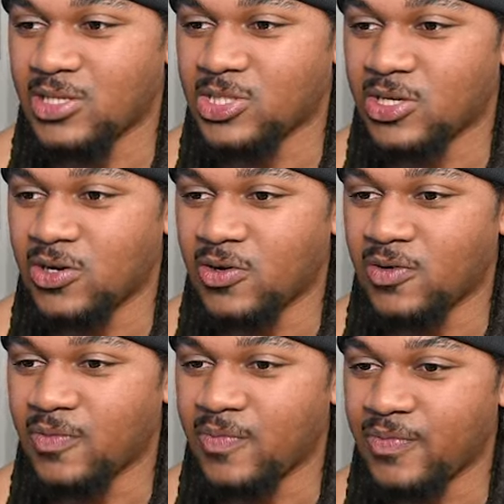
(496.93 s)
So,
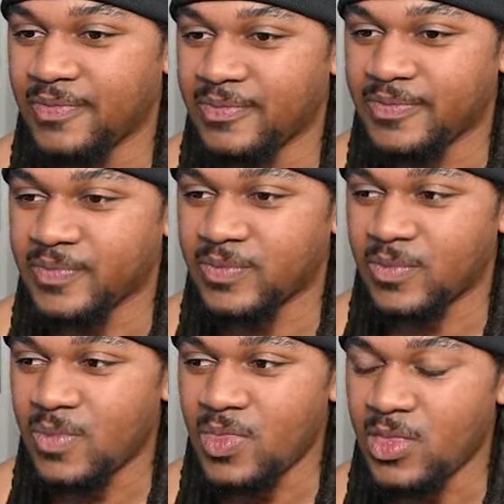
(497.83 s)

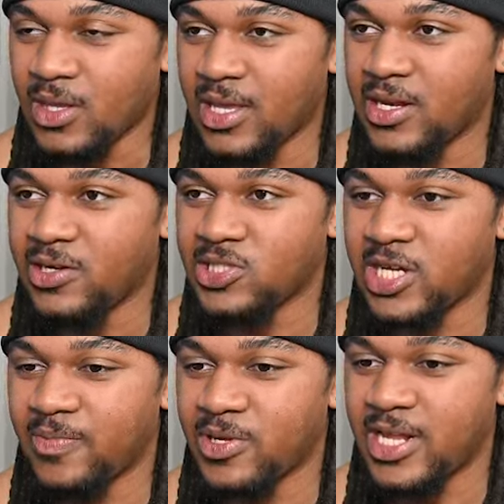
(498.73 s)
and on
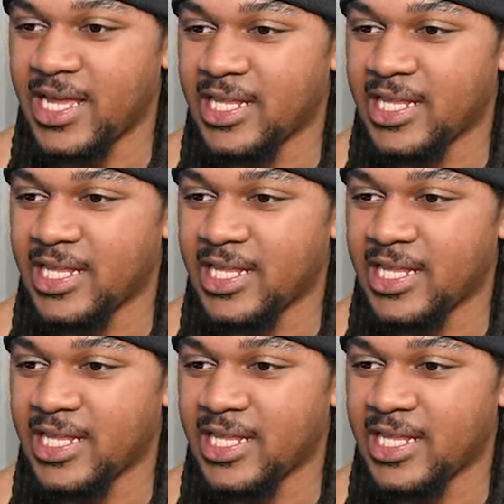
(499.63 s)
top of that,